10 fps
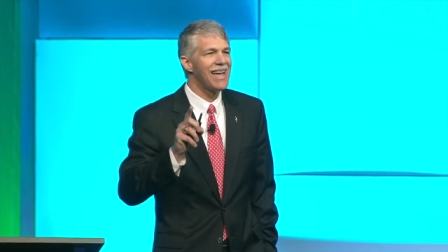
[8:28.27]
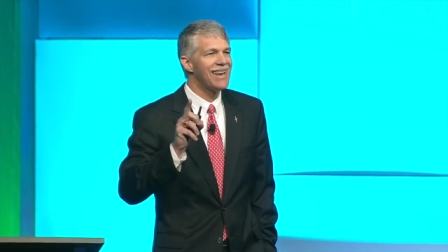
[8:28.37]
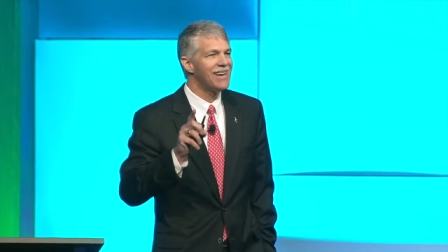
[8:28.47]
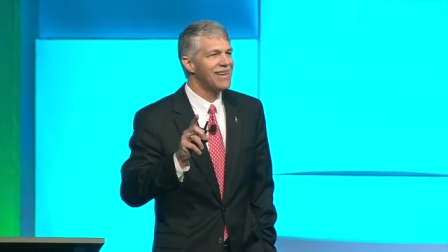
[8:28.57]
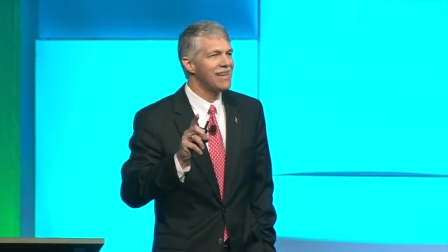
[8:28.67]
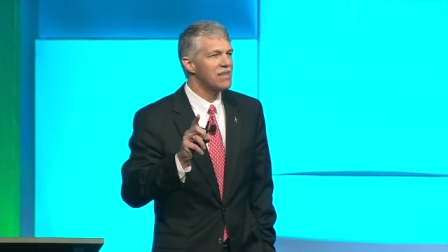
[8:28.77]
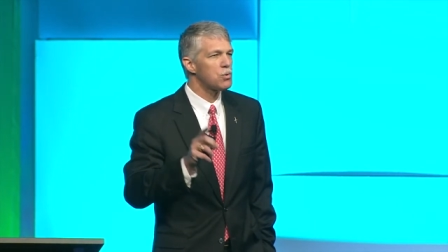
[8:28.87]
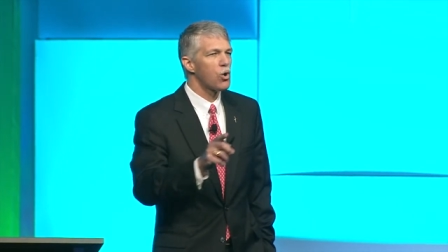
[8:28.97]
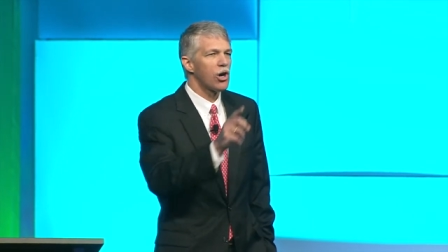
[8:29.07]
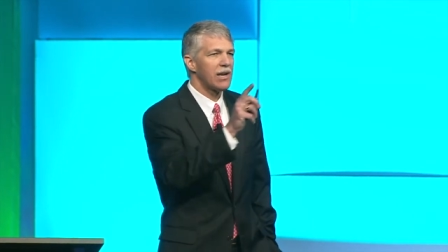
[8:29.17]
and it is
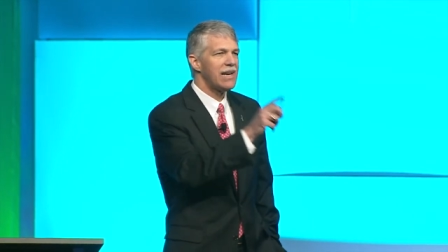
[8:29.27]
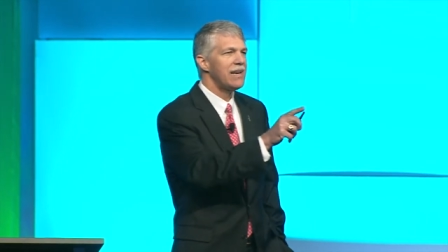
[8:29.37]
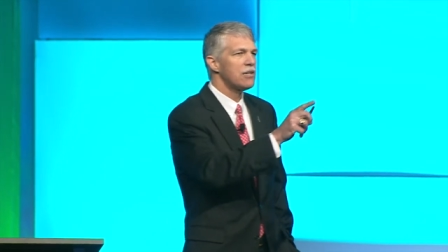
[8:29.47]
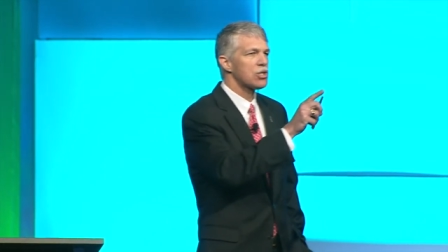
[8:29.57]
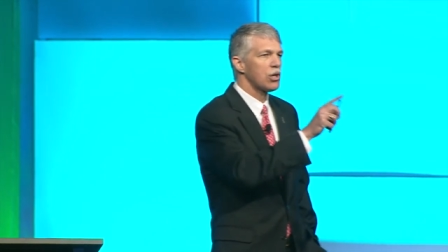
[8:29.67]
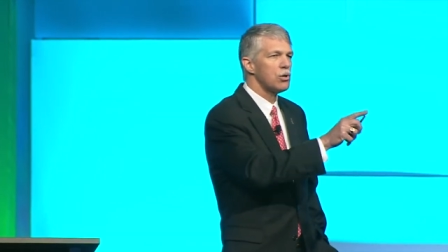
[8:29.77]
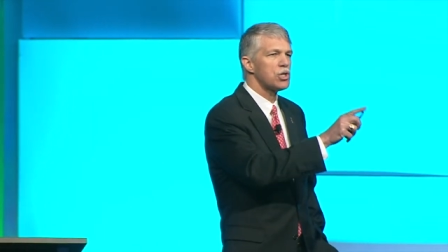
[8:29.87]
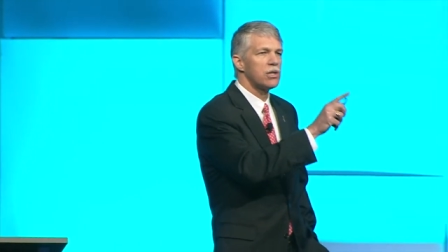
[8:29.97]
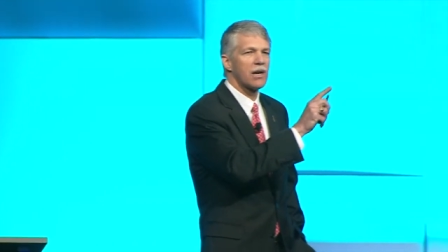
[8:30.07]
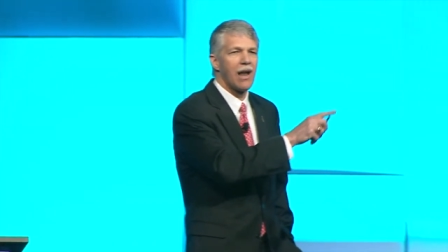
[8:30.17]
we're a leading
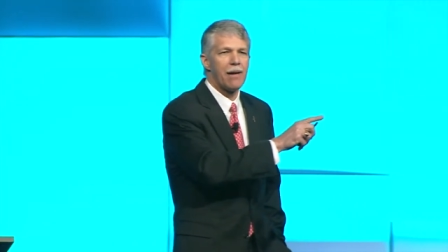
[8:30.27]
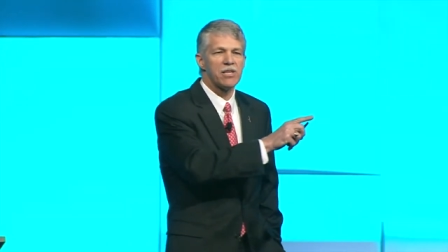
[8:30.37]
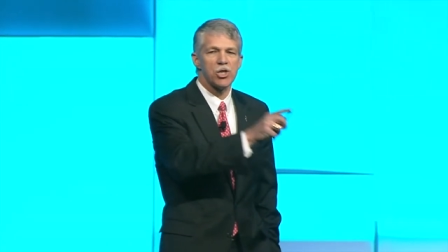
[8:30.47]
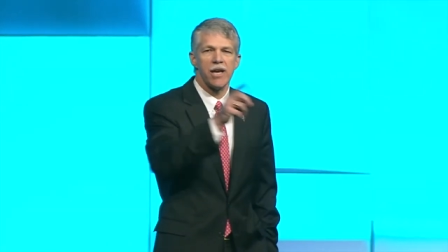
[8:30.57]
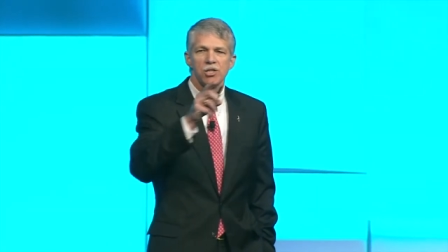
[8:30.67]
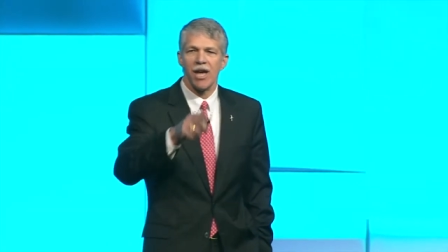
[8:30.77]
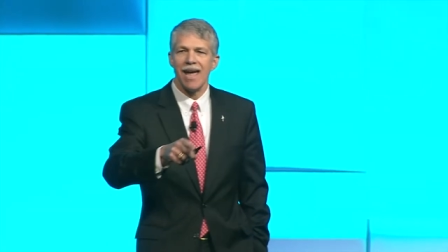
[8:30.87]
solution to climate change